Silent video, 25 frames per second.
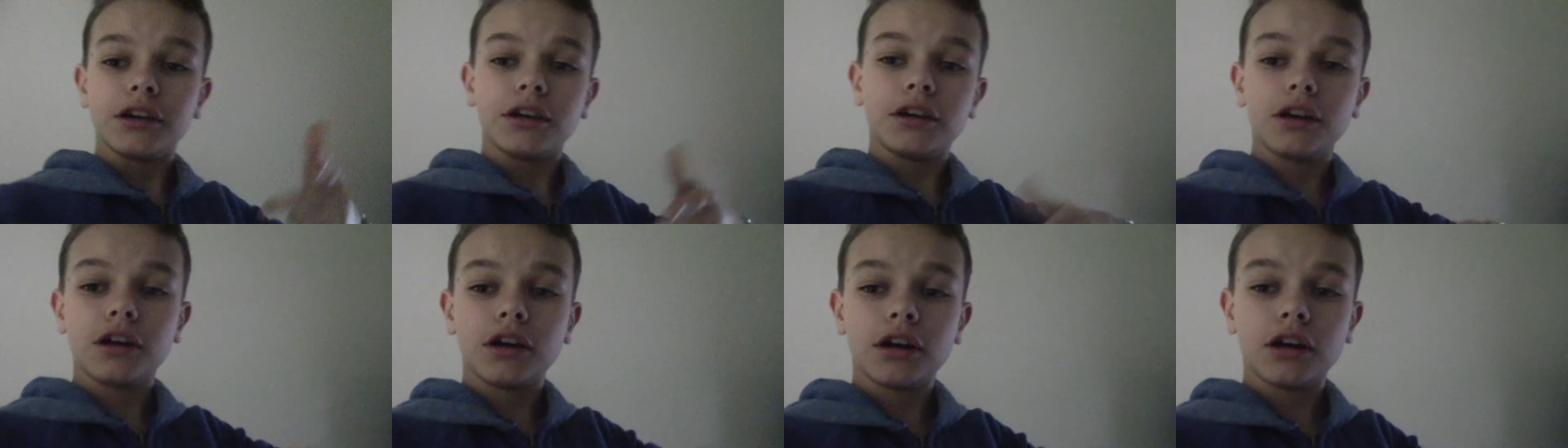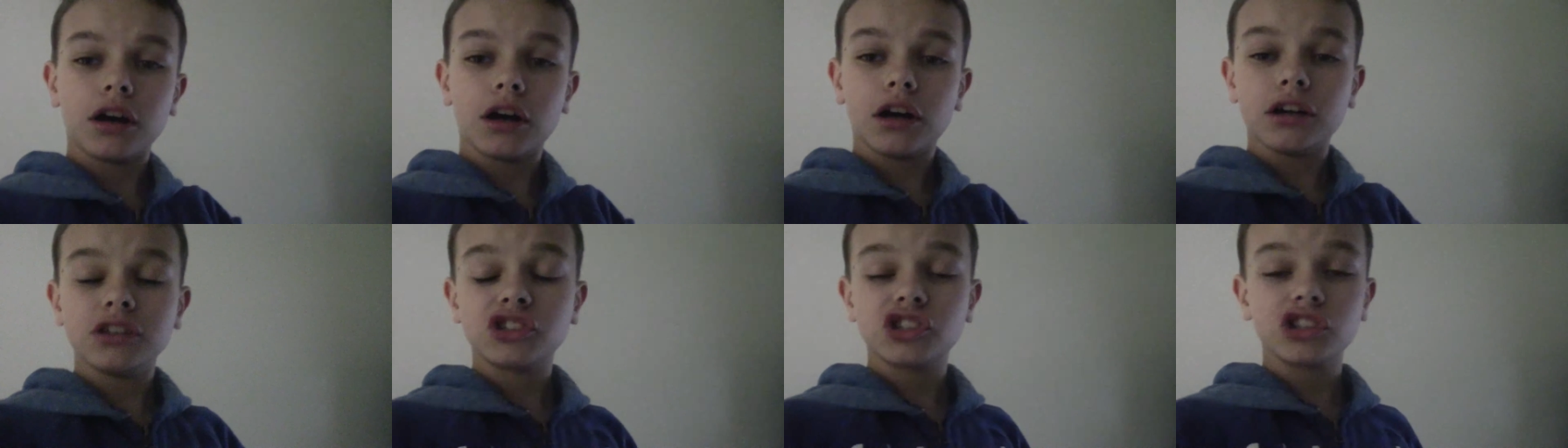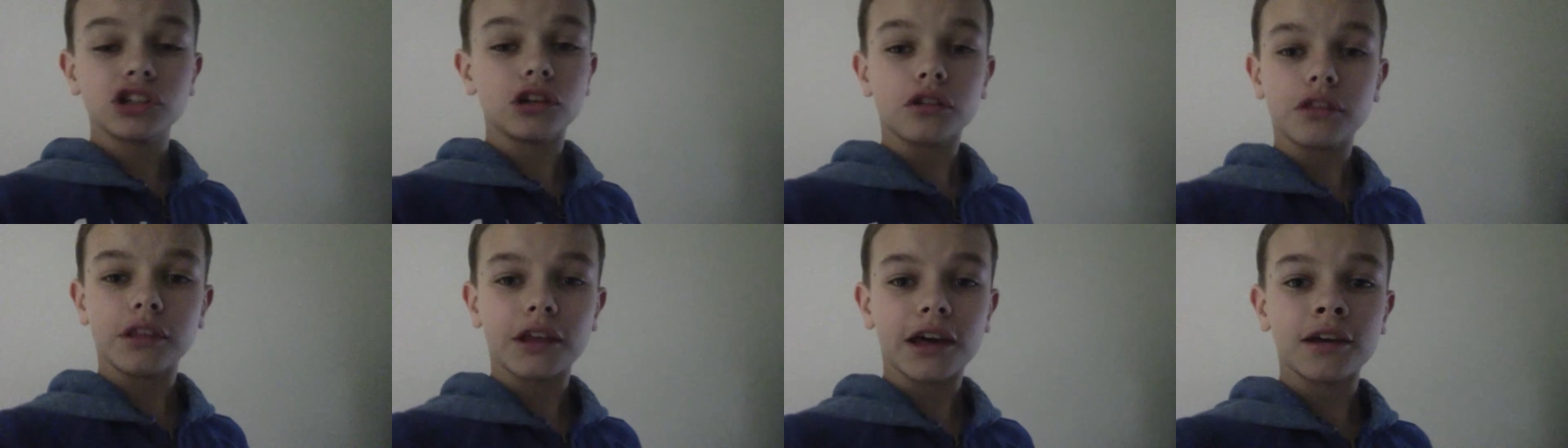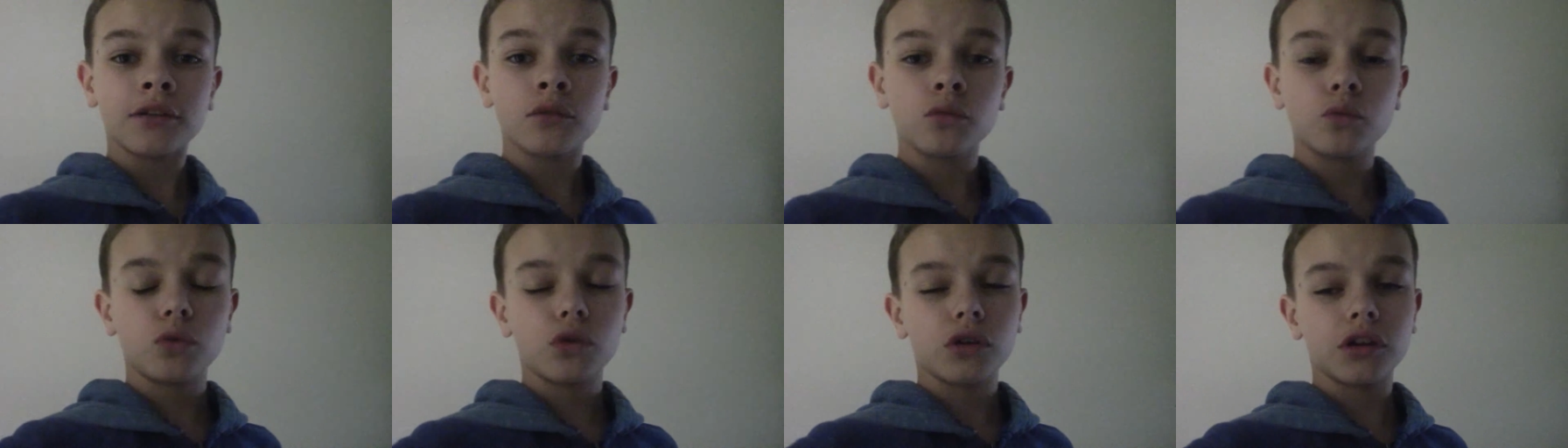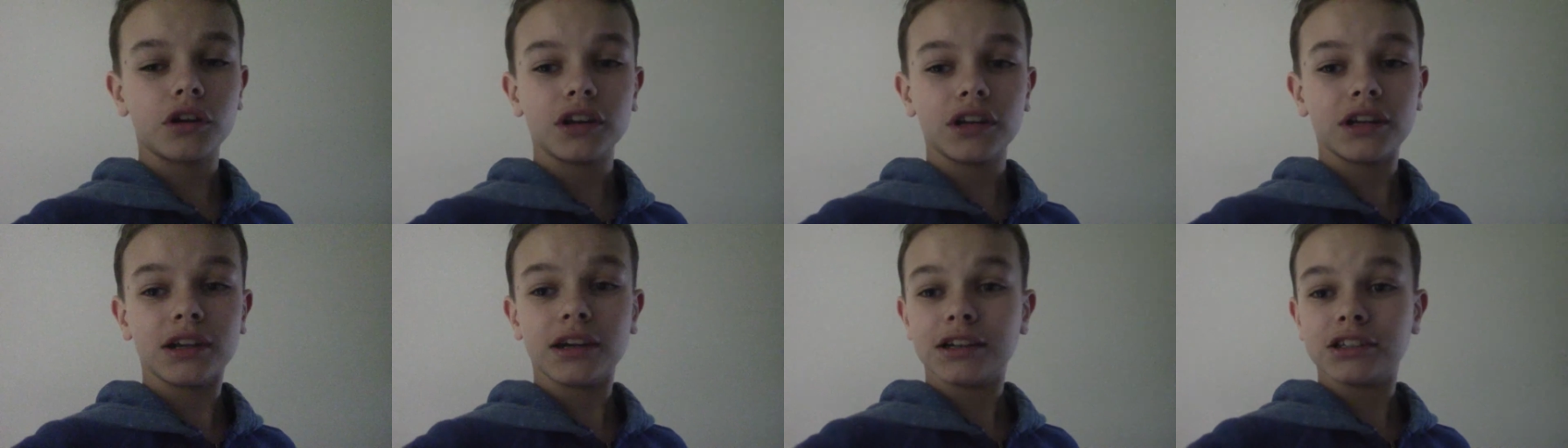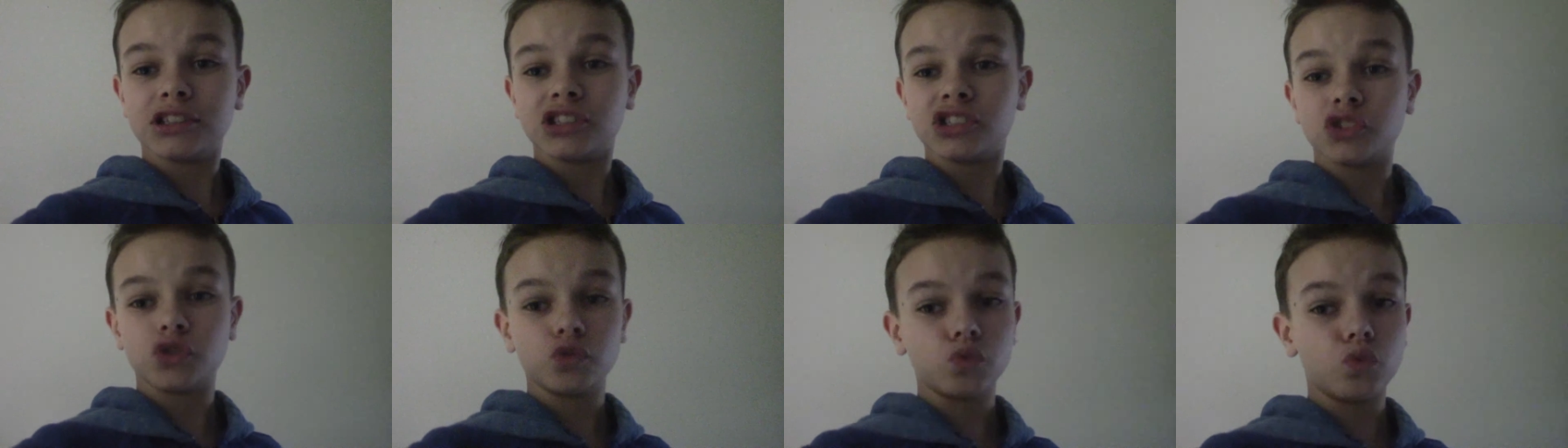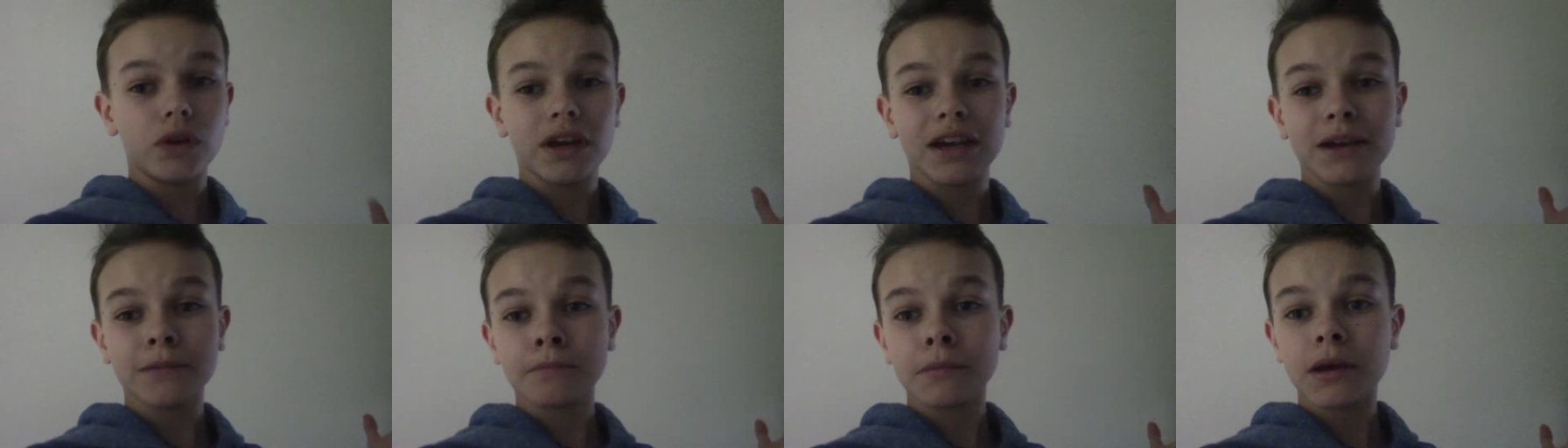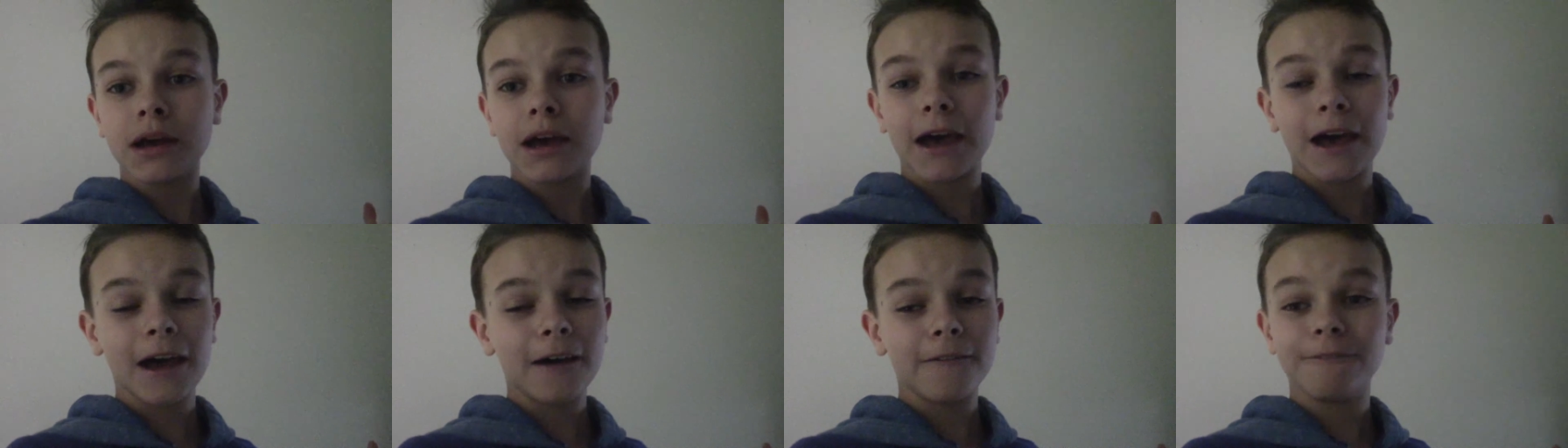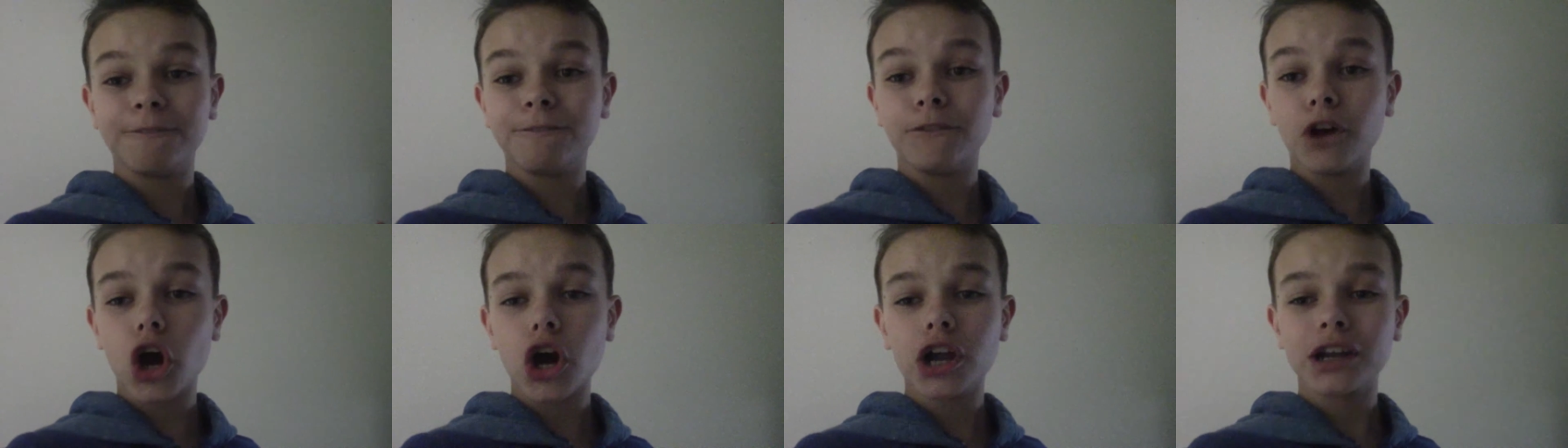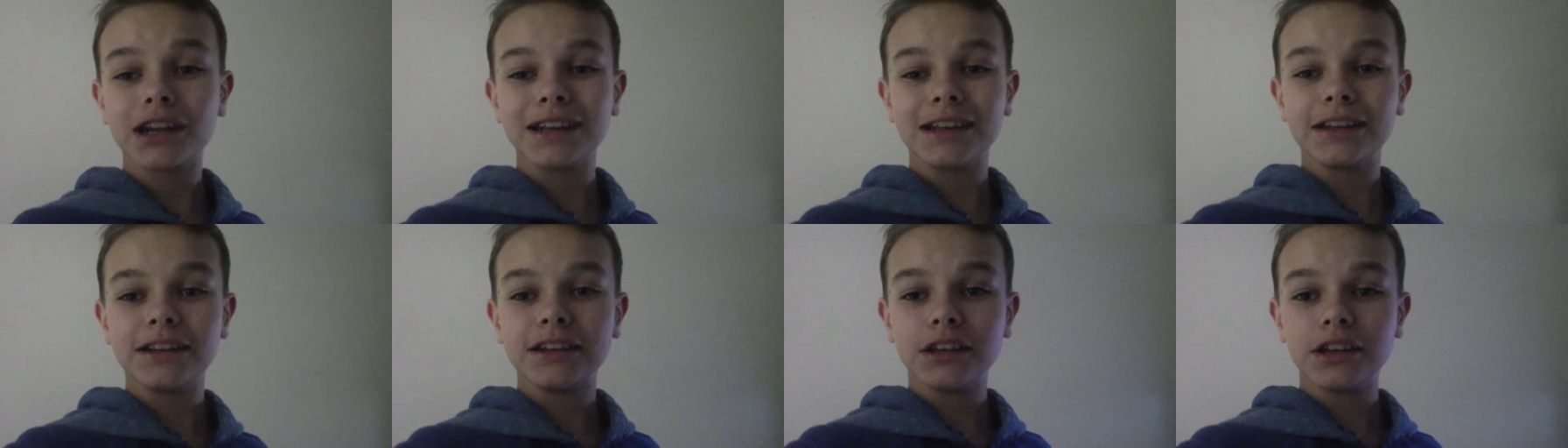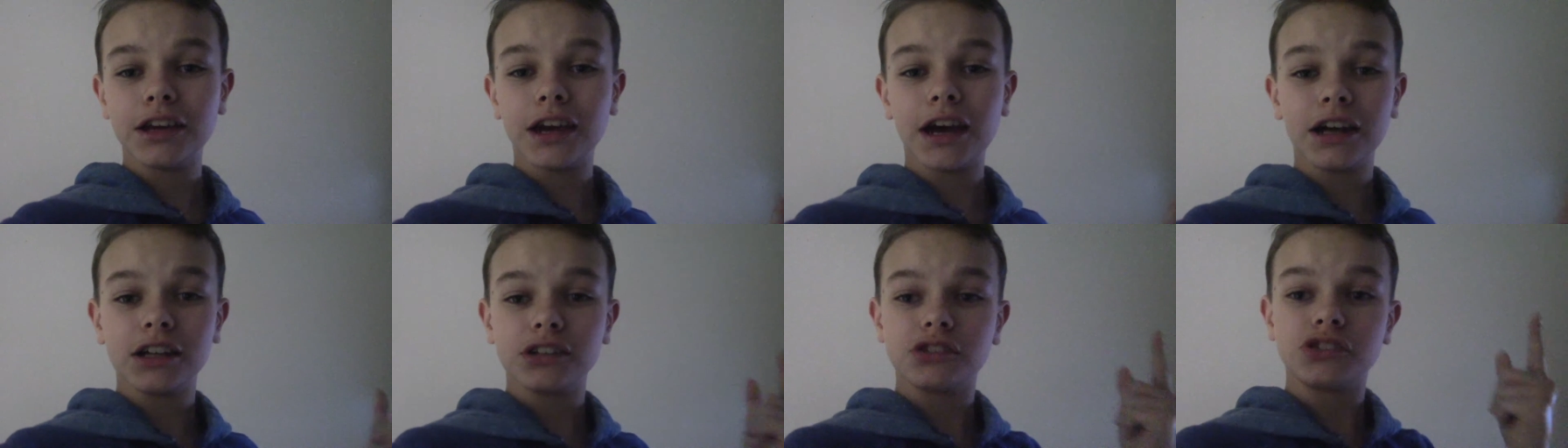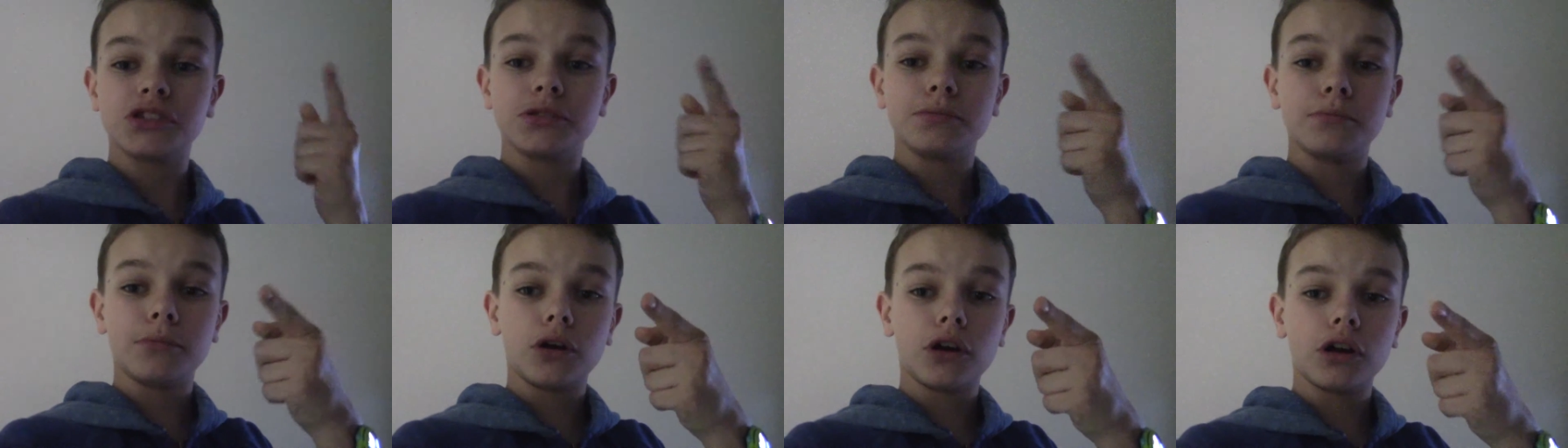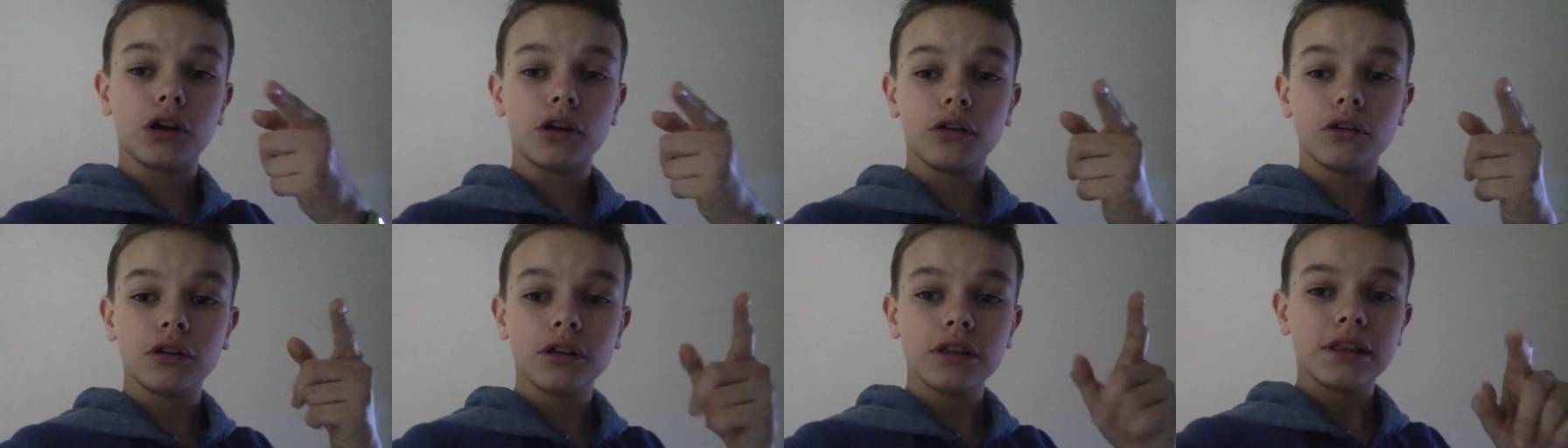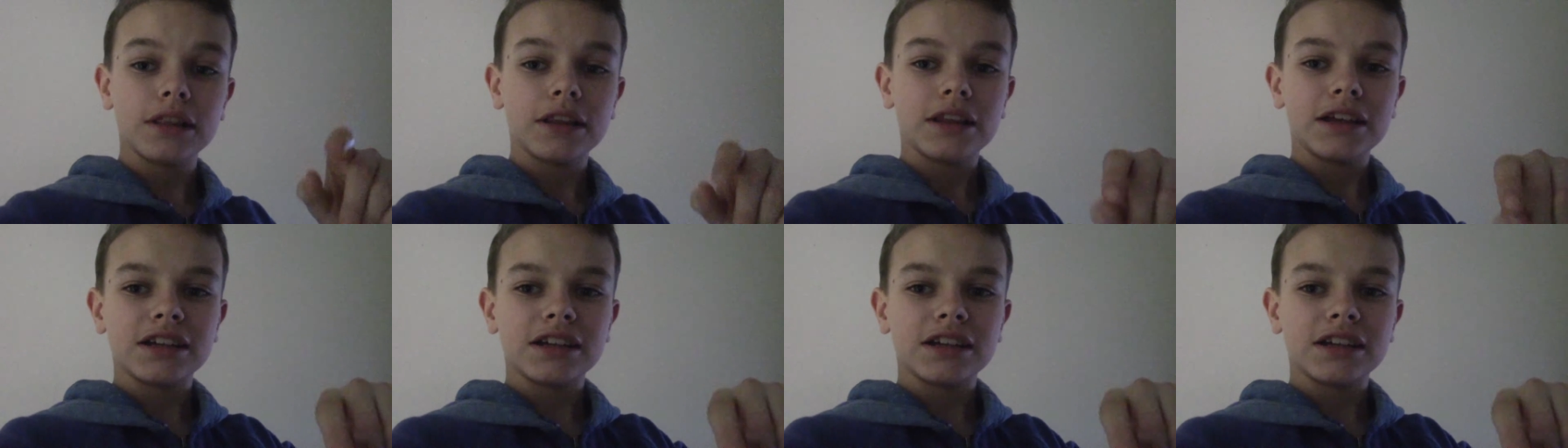uh, until then, we're gonna swim, have fun, and yeah, tomorrow,